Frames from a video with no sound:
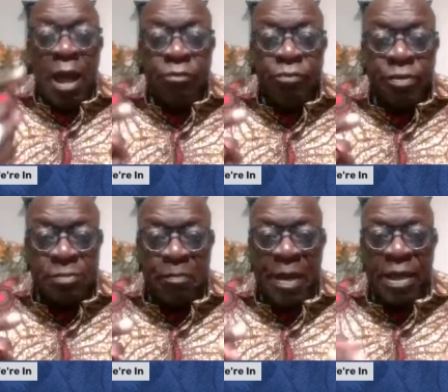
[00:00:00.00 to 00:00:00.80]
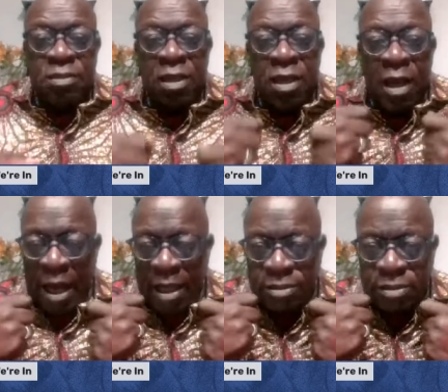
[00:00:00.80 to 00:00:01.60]
and respect
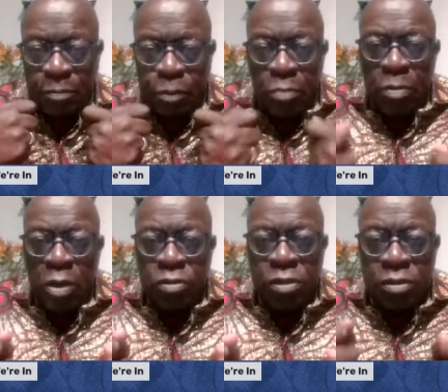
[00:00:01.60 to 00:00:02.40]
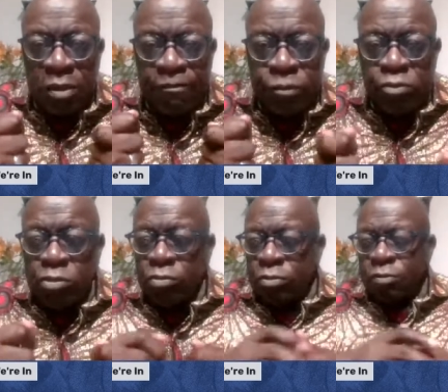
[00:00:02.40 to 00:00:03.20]
as the promoters of
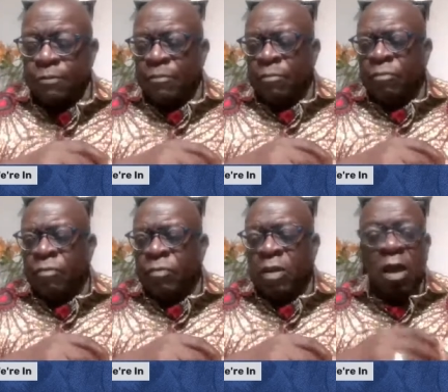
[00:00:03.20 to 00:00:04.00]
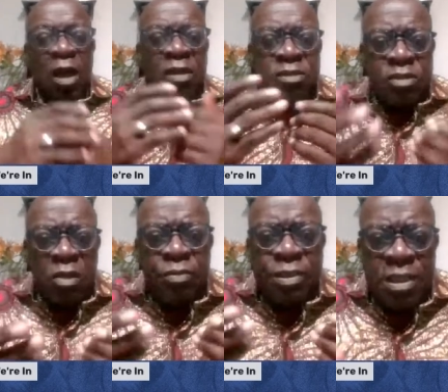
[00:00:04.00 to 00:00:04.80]
truth. And
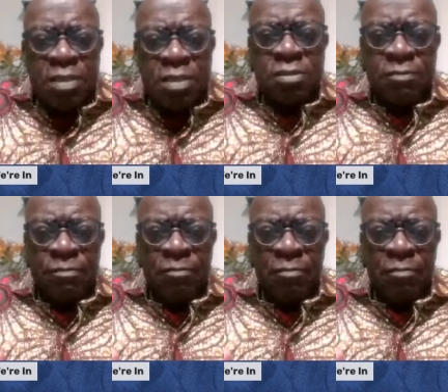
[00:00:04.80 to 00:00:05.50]
so it is